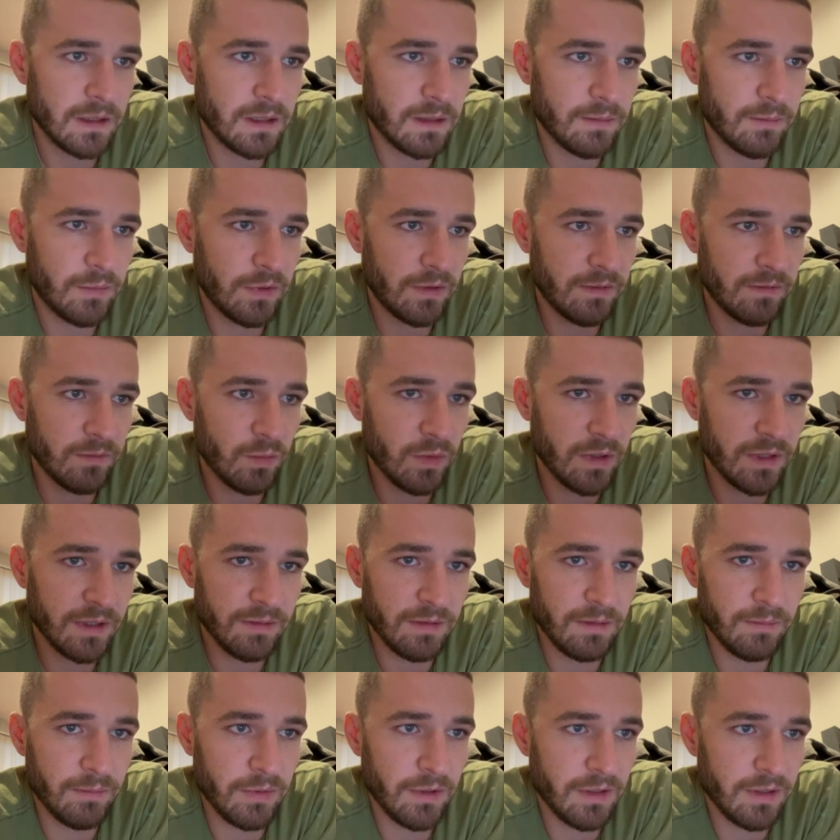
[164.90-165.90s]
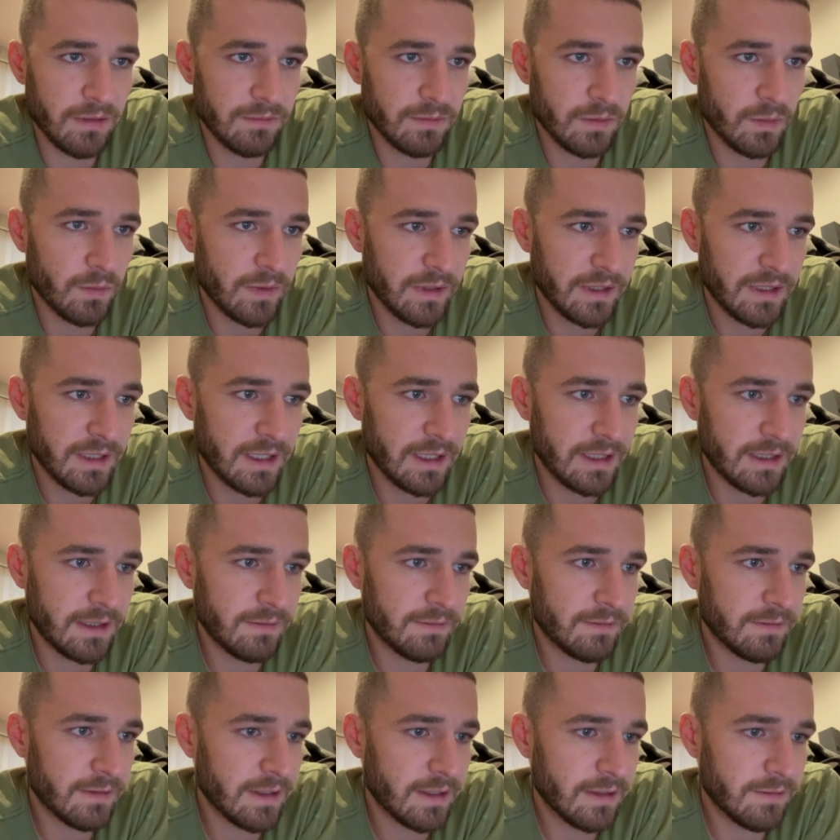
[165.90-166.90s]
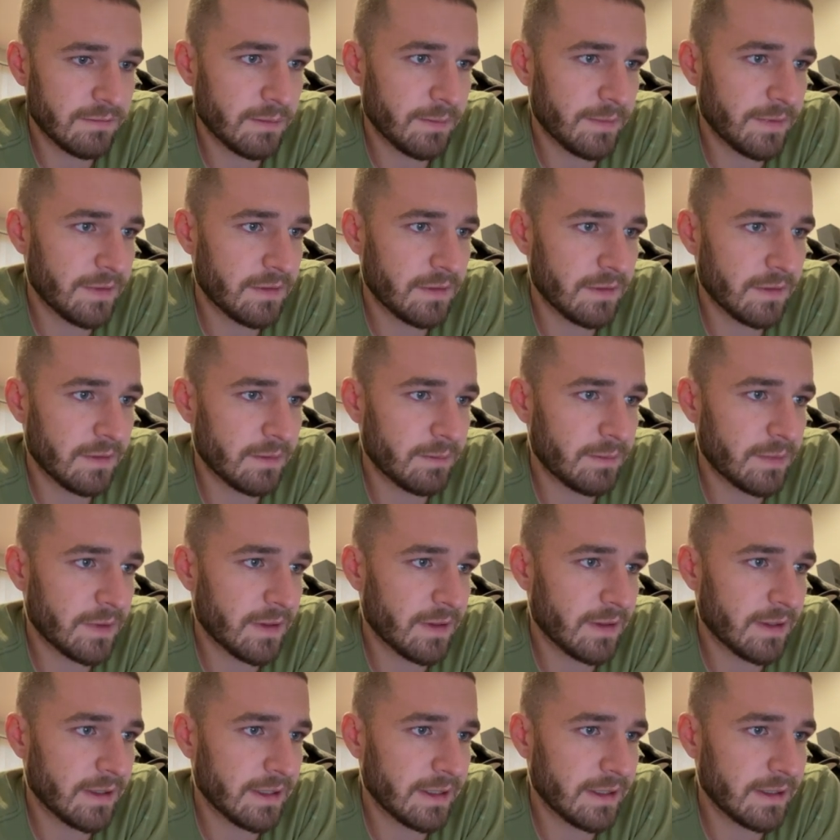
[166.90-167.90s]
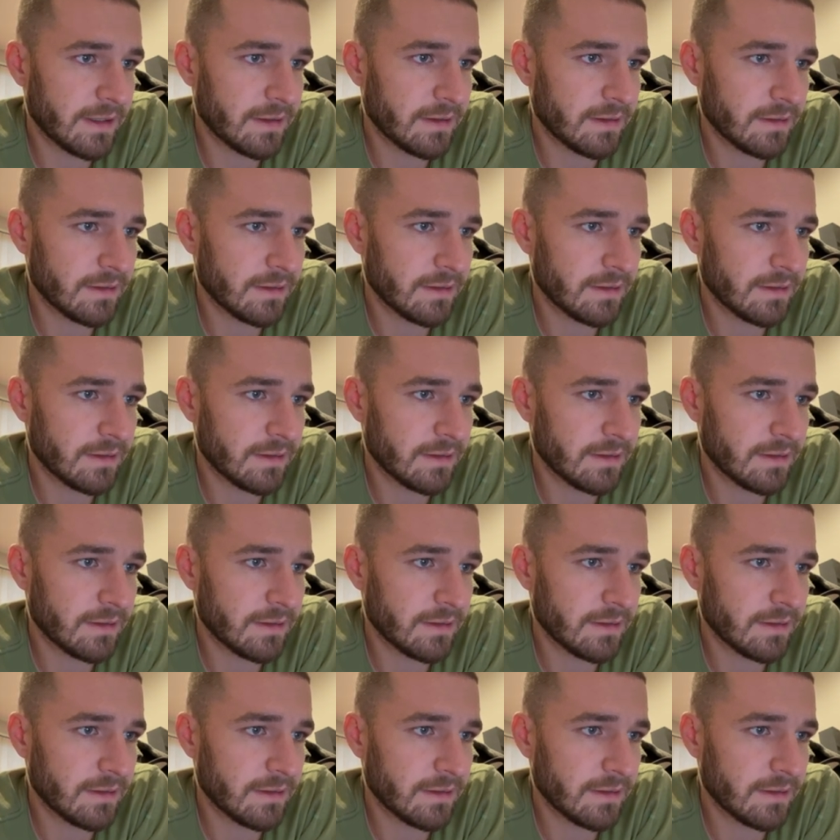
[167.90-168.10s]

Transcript: I bought it for $195 from a third party.